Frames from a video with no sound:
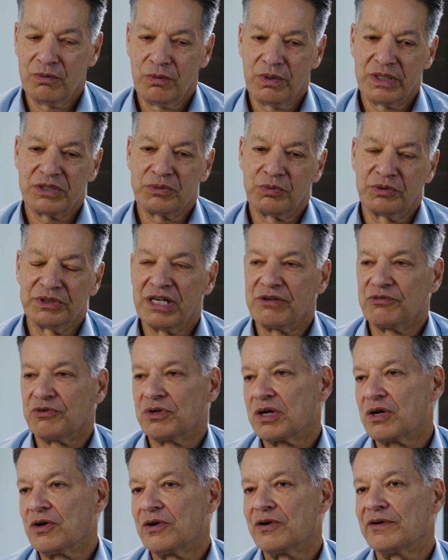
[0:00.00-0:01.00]
which will never
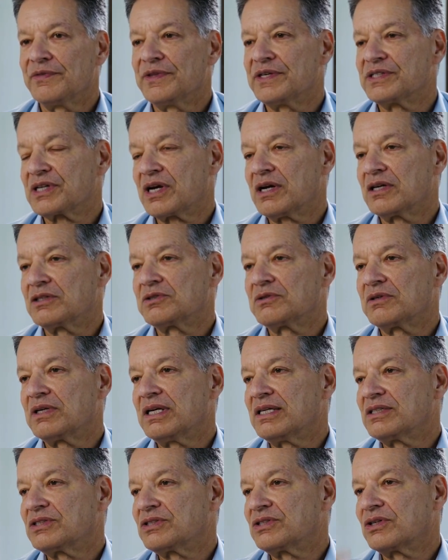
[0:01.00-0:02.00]
occur in this country,
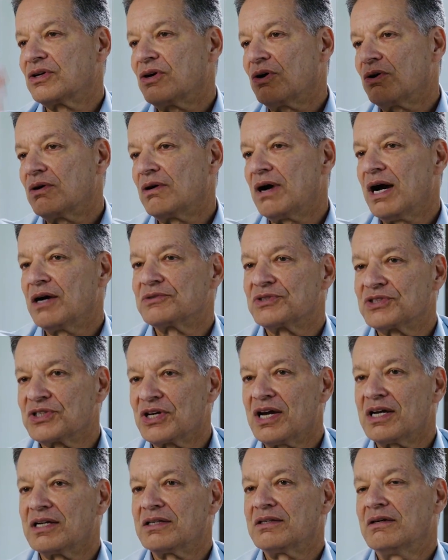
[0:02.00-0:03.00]
is to go
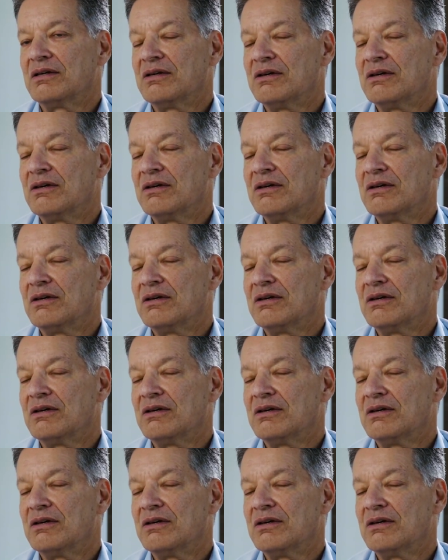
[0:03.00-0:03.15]
outside